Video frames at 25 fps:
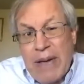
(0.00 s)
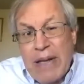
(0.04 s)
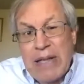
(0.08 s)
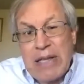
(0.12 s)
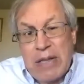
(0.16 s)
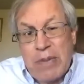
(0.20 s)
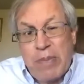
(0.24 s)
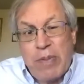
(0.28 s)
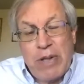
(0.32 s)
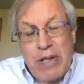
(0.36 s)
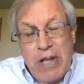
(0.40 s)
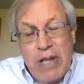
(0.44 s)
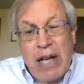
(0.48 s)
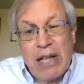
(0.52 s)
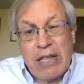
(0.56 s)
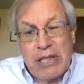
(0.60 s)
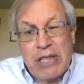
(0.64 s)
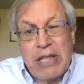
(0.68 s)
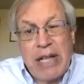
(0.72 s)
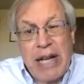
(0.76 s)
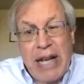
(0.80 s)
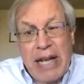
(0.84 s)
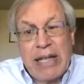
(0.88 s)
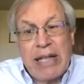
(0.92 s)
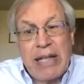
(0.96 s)

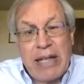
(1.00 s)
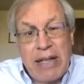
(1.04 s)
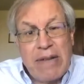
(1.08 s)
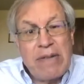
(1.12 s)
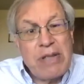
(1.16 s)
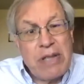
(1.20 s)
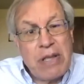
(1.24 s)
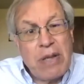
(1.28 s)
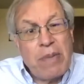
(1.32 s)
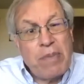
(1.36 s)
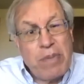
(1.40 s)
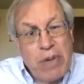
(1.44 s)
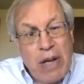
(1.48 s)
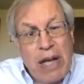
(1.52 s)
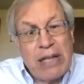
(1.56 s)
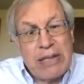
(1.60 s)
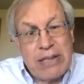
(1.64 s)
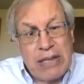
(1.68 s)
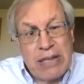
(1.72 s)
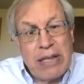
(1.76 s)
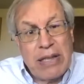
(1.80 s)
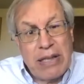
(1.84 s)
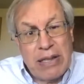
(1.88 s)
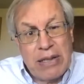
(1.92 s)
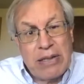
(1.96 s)
Production Act gives the
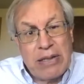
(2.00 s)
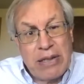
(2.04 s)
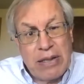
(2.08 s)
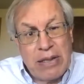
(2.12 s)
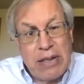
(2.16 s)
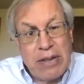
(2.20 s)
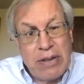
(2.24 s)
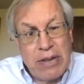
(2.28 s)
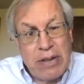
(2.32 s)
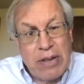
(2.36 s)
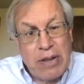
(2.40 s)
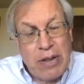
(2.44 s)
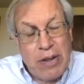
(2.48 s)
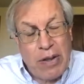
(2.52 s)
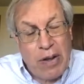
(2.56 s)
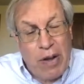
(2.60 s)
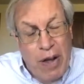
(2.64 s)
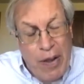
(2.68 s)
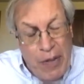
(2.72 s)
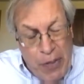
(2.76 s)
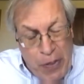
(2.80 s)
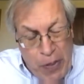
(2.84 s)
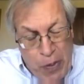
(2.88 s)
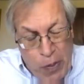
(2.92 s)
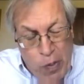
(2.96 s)
president
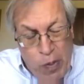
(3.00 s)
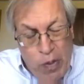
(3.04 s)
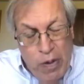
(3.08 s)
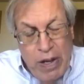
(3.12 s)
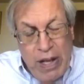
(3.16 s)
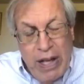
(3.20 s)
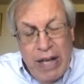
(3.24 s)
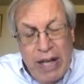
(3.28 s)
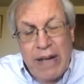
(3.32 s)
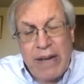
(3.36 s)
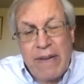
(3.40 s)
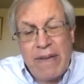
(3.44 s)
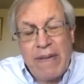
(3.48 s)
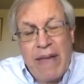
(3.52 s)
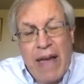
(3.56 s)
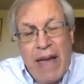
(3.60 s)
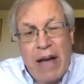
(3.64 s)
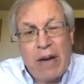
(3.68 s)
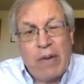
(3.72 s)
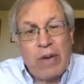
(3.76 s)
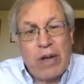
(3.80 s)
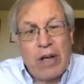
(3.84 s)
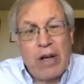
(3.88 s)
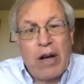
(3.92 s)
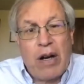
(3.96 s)
authority in that
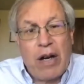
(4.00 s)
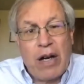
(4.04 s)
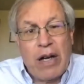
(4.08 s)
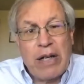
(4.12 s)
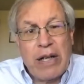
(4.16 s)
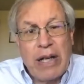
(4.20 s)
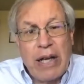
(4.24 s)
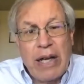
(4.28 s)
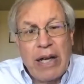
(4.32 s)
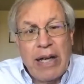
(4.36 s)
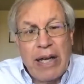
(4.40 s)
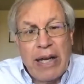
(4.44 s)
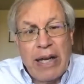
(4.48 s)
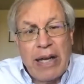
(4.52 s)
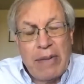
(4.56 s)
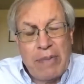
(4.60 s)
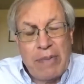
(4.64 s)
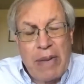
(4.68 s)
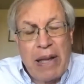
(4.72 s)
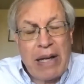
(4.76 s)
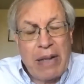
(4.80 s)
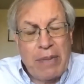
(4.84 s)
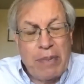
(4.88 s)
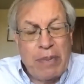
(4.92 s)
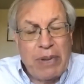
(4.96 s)
regard, and
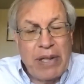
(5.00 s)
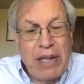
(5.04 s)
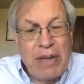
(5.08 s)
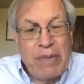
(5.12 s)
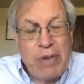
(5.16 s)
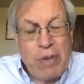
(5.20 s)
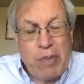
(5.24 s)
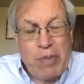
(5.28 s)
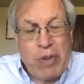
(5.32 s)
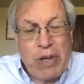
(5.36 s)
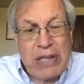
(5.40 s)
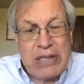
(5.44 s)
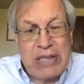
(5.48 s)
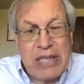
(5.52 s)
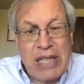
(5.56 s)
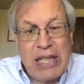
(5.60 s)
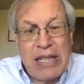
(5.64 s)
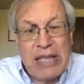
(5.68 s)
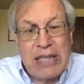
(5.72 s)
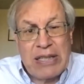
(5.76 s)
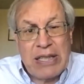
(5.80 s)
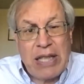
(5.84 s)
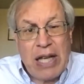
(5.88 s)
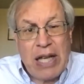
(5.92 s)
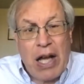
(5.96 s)
many believe the president
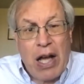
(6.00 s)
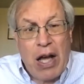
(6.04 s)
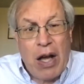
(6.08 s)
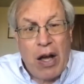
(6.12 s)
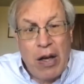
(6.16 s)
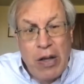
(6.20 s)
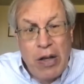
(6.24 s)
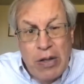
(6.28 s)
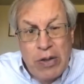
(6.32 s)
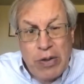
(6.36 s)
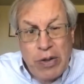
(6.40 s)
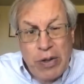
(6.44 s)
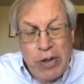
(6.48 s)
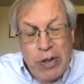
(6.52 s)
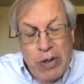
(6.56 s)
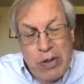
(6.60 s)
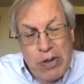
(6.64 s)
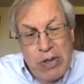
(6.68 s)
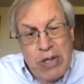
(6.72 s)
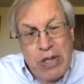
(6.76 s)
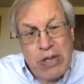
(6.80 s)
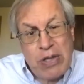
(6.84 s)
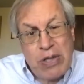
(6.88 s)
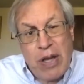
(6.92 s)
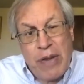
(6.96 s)
has underused
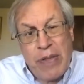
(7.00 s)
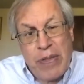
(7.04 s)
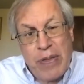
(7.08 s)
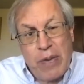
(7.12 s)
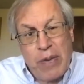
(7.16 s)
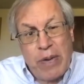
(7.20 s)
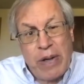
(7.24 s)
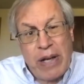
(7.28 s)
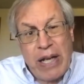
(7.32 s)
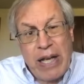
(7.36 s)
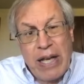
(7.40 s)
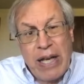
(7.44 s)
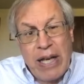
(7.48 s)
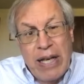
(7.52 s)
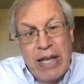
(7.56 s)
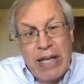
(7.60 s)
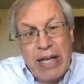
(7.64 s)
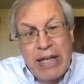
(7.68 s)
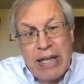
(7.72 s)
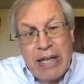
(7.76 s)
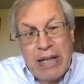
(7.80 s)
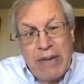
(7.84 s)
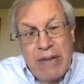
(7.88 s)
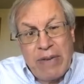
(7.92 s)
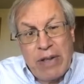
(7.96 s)
this authority
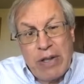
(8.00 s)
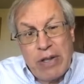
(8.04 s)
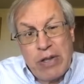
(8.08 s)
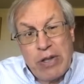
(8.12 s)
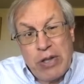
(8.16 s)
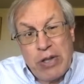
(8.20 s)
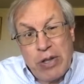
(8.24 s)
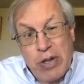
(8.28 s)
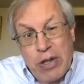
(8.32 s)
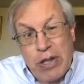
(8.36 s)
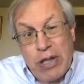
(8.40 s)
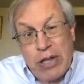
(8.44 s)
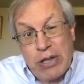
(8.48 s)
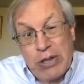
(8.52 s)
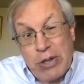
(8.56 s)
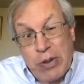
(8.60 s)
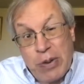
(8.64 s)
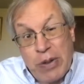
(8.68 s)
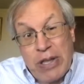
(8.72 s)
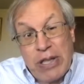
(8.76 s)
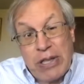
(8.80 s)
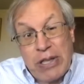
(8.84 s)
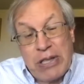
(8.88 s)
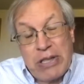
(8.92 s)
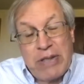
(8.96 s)
given the
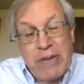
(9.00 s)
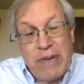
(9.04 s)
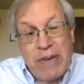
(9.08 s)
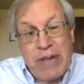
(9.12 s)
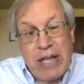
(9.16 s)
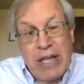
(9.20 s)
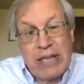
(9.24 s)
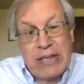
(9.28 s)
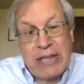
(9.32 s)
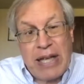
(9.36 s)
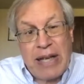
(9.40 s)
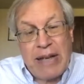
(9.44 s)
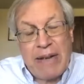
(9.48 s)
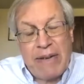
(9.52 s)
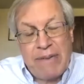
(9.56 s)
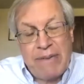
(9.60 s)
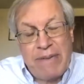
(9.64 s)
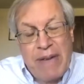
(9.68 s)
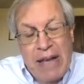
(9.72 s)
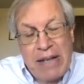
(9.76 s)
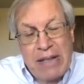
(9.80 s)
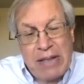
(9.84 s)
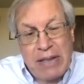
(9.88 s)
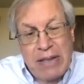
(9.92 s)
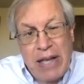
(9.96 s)
shortages of things like
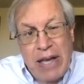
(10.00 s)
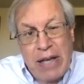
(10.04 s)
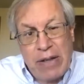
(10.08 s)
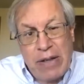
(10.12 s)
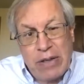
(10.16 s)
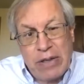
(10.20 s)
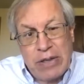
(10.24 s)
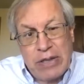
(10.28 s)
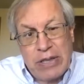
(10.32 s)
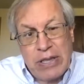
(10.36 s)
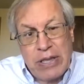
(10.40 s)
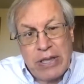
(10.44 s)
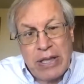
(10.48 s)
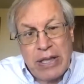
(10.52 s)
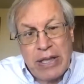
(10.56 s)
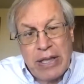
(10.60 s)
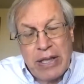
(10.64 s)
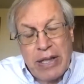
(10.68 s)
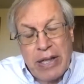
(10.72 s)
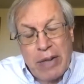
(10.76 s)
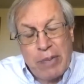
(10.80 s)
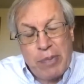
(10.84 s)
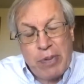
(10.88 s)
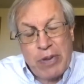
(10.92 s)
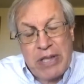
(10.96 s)
ventilators
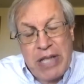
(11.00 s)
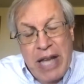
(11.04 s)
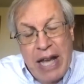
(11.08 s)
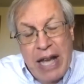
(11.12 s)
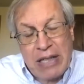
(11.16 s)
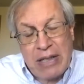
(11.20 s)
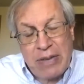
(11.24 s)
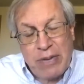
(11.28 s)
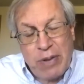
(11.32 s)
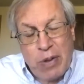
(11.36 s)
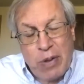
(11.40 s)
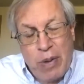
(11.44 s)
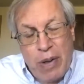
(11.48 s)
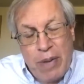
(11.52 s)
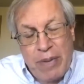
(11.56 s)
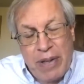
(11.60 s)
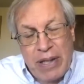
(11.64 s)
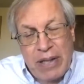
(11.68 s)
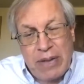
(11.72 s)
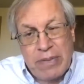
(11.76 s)
and protective equipment.